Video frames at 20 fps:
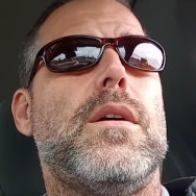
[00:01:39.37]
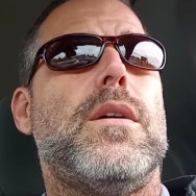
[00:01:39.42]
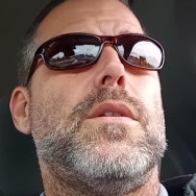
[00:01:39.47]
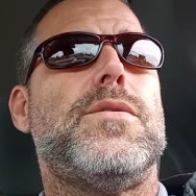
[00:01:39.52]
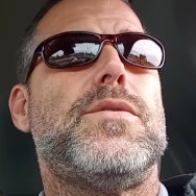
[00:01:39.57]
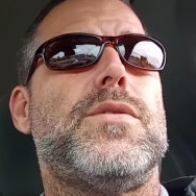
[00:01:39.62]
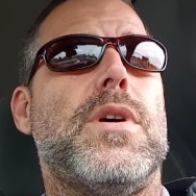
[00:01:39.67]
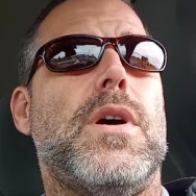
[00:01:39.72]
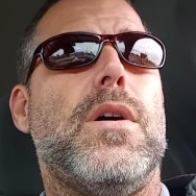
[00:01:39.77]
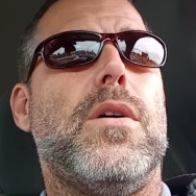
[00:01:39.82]

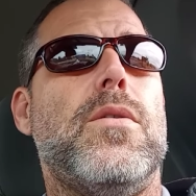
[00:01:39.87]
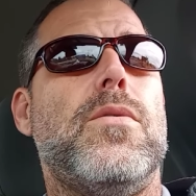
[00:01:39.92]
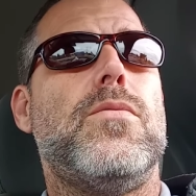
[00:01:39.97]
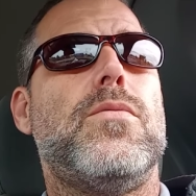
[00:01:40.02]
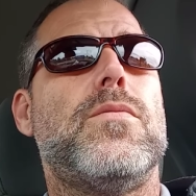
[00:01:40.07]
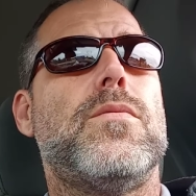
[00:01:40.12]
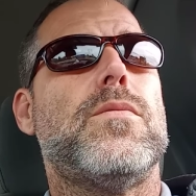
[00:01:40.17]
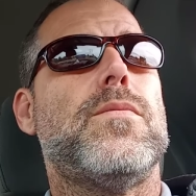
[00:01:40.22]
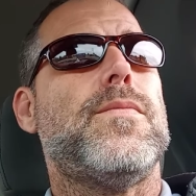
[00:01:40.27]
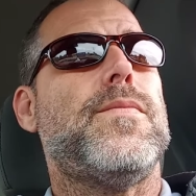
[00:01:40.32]
So,
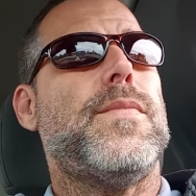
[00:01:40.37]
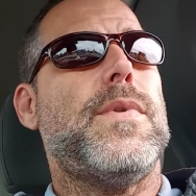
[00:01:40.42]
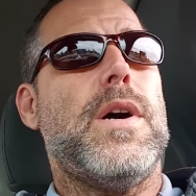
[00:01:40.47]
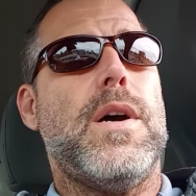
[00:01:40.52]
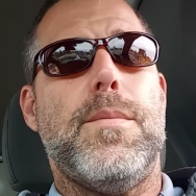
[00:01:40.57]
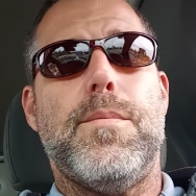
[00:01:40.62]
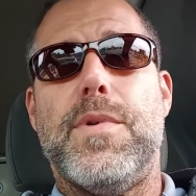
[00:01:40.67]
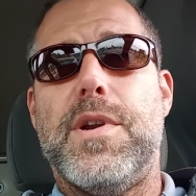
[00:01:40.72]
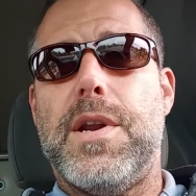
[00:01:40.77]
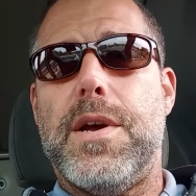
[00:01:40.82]

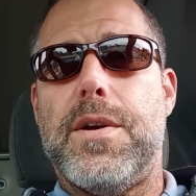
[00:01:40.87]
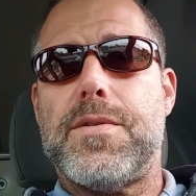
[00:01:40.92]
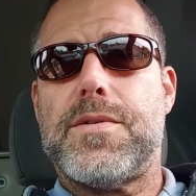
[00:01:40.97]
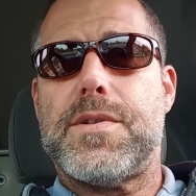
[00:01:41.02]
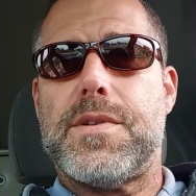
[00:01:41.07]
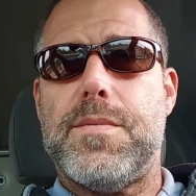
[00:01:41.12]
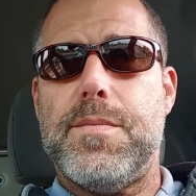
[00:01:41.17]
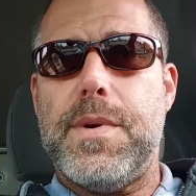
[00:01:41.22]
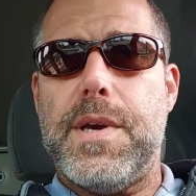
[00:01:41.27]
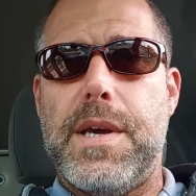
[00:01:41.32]

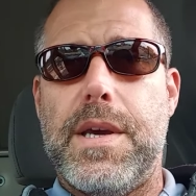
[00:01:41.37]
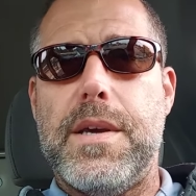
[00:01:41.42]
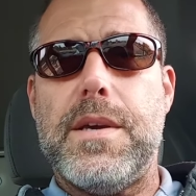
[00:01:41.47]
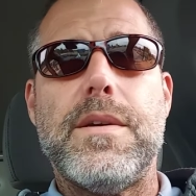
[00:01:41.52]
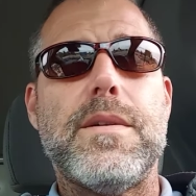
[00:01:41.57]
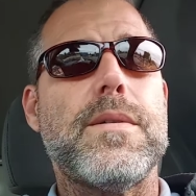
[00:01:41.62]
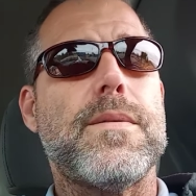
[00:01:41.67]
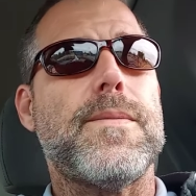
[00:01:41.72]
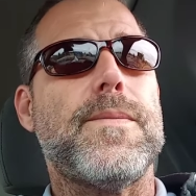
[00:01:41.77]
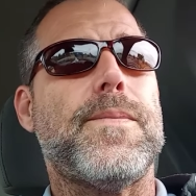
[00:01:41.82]
unbeknownst to
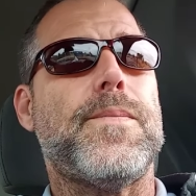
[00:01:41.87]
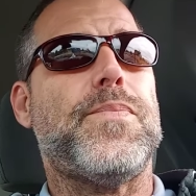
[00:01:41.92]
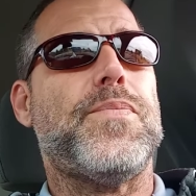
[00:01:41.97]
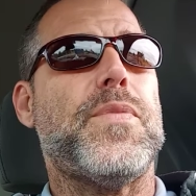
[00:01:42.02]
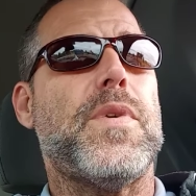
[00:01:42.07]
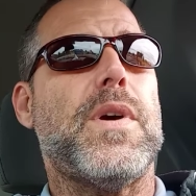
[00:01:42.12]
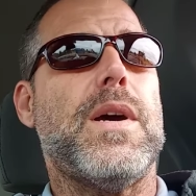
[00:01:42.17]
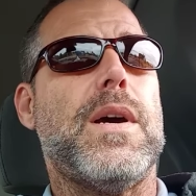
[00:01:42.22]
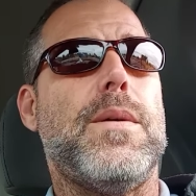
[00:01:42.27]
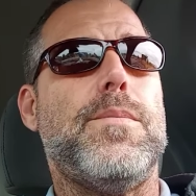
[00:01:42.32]
me,
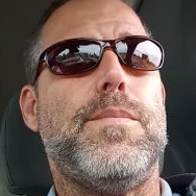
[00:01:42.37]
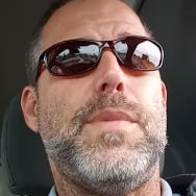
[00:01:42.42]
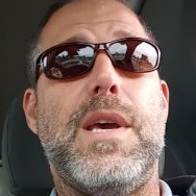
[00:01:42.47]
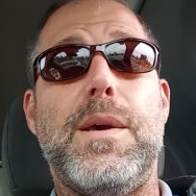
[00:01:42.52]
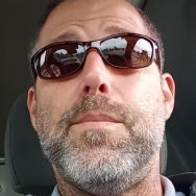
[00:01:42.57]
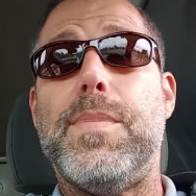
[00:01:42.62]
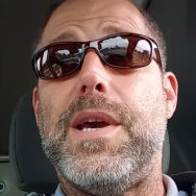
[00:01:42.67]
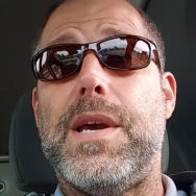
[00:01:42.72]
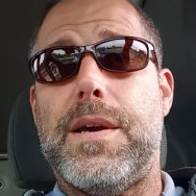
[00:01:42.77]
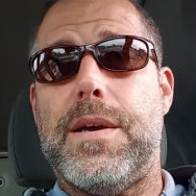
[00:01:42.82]
me
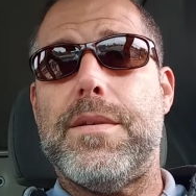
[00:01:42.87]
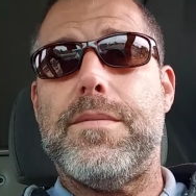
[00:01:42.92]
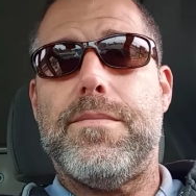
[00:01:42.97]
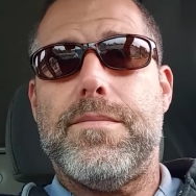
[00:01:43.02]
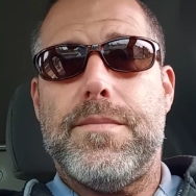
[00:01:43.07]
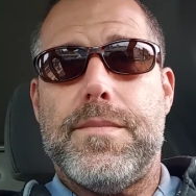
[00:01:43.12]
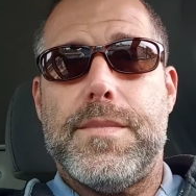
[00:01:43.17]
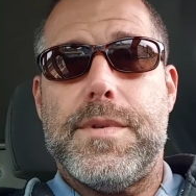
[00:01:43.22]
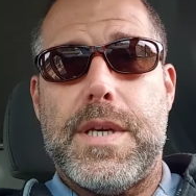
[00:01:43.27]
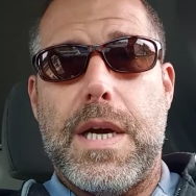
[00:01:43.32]
being
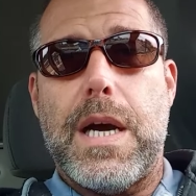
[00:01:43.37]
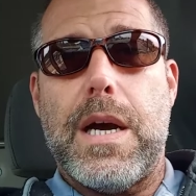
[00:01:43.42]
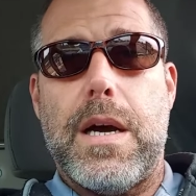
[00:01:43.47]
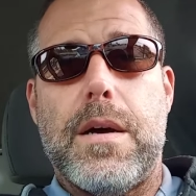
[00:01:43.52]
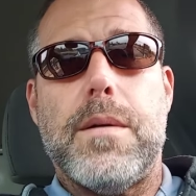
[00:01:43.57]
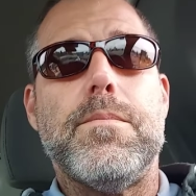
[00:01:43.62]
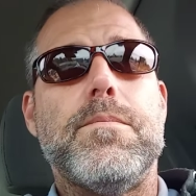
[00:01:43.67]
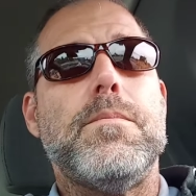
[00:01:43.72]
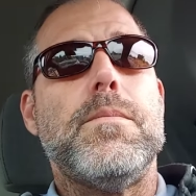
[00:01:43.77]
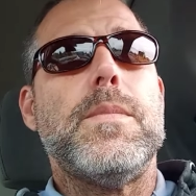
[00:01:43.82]

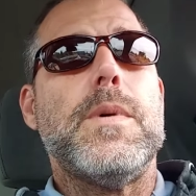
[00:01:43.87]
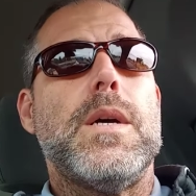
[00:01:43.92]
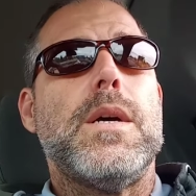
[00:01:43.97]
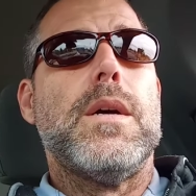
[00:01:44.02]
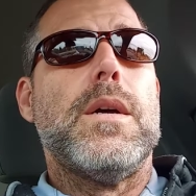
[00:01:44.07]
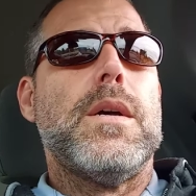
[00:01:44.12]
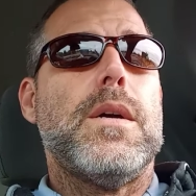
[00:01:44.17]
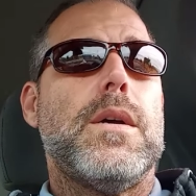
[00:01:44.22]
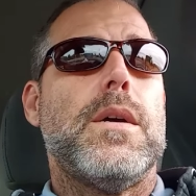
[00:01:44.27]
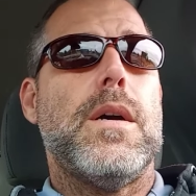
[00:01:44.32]
dumb,
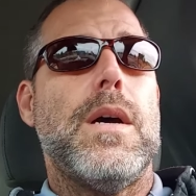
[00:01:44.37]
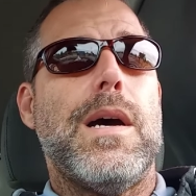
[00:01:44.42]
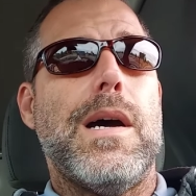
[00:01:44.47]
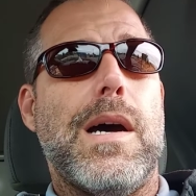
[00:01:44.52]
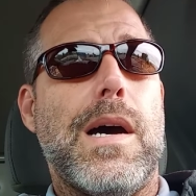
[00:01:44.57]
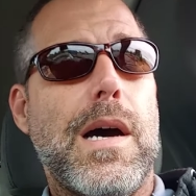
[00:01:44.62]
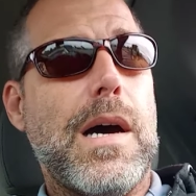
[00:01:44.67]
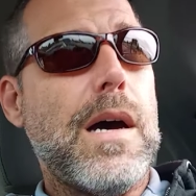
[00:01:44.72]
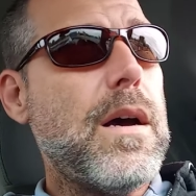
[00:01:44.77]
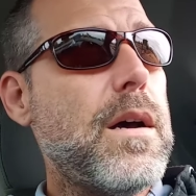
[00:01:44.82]

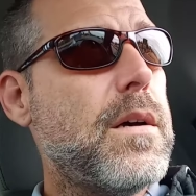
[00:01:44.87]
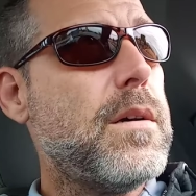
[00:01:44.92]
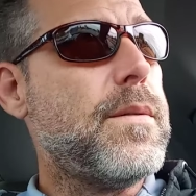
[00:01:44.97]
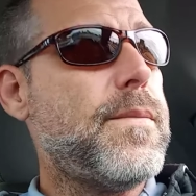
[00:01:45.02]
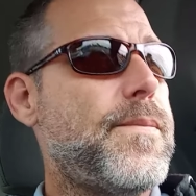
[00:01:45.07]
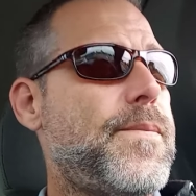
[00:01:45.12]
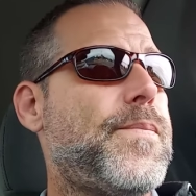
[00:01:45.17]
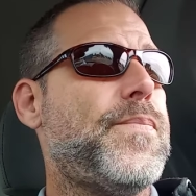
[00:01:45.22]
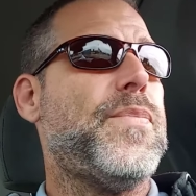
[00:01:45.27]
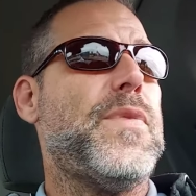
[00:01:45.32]
uh,
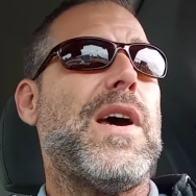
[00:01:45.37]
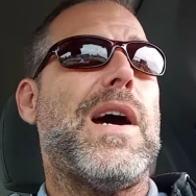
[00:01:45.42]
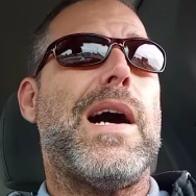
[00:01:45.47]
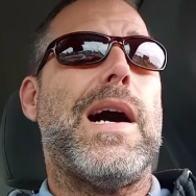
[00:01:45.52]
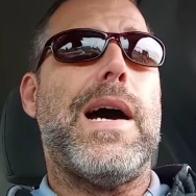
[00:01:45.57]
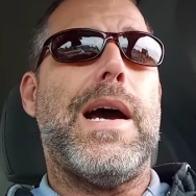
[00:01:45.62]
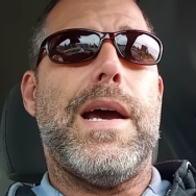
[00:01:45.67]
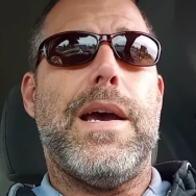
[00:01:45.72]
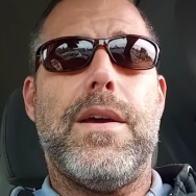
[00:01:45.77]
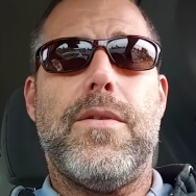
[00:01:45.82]

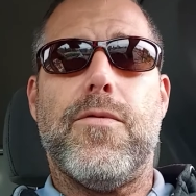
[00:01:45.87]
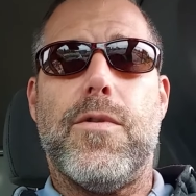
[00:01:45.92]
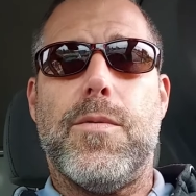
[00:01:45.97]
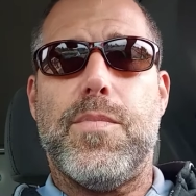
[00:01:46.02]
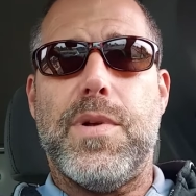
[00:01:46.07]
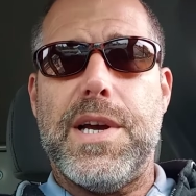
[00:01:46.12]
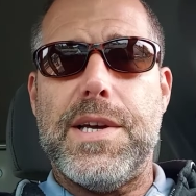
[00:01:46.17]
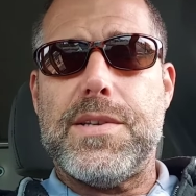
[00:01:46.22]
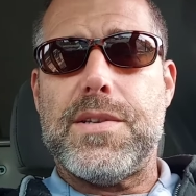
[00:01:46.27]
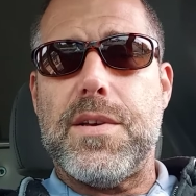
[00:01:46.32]
I
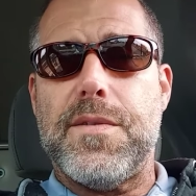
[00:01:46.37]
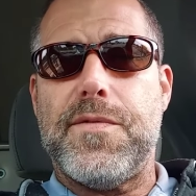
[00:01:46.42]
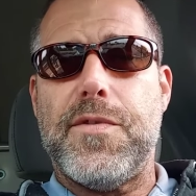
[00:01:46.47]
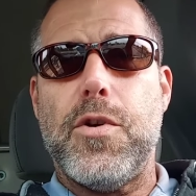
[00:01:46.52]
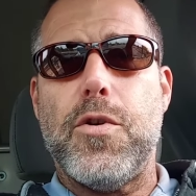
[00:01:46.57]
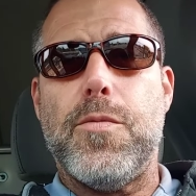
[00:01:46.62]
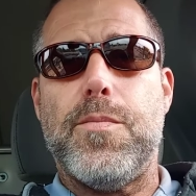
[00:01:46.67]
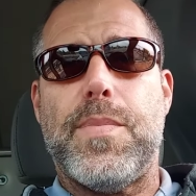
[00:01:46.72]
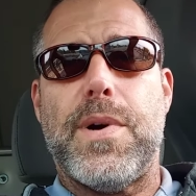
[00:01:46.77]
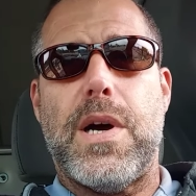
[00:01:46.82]
replaced the
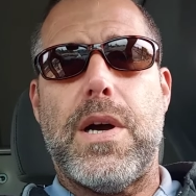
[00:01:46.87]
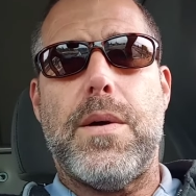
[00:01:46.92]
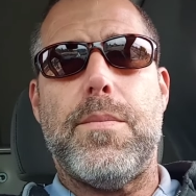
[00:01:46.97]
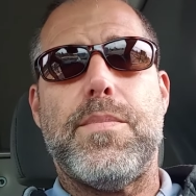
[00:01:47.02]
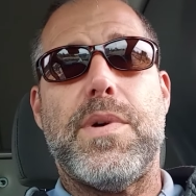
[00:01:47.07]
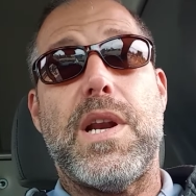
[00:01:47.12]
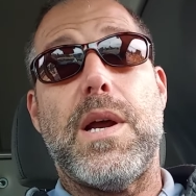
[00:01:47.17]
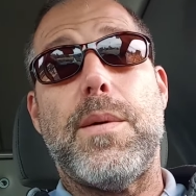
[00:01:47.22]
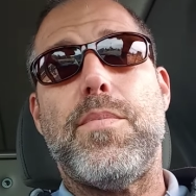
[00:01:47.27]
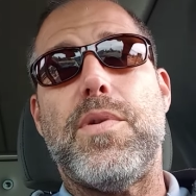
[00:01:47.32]
fuel pump,
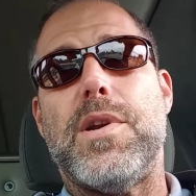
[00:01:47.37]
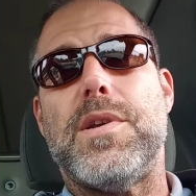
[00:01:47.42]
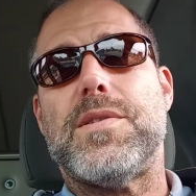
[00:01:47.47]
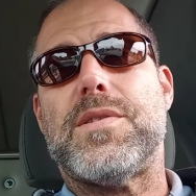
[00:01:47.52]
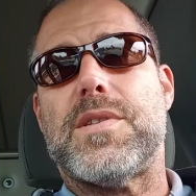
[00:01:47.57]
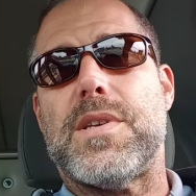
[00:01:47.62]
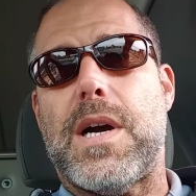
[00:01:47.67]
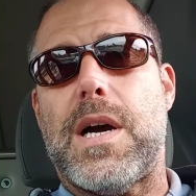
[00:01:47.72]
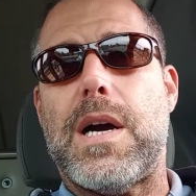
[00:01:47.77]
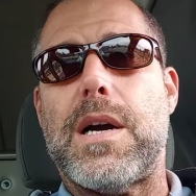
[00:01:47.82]
but I put a
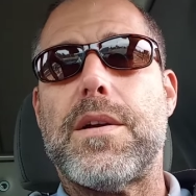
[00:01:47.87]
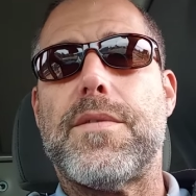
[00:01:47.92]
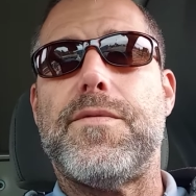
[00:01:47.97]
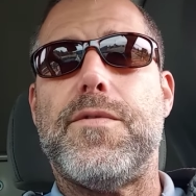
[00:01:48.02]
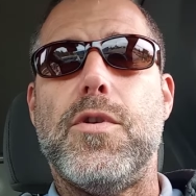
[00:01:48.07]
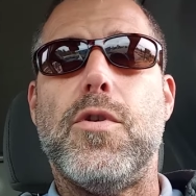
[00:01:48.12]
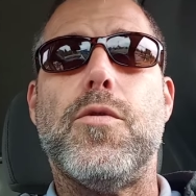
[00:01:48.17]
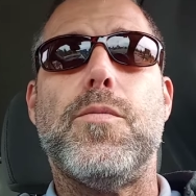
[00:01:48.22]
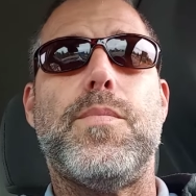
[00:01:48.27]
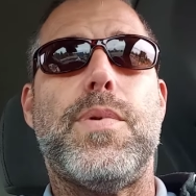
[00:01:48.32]
stock
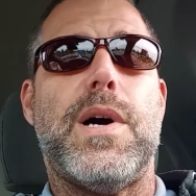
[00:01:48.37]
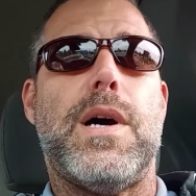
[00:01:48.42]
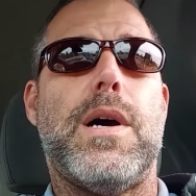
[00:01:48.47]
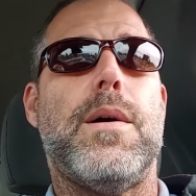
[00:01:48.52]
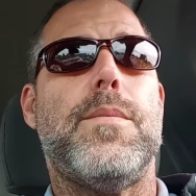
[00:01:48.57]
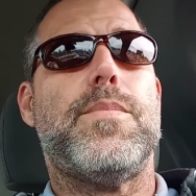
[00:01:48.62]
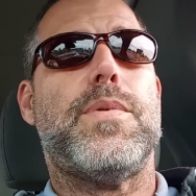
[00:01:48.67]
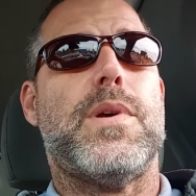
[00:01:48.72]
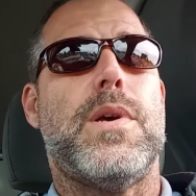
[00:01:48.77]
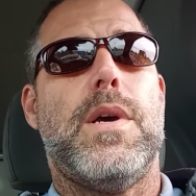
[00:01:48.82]
fuel
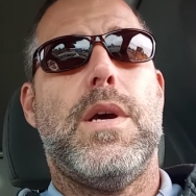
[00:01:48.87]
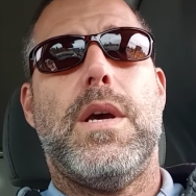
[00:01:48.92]
pump.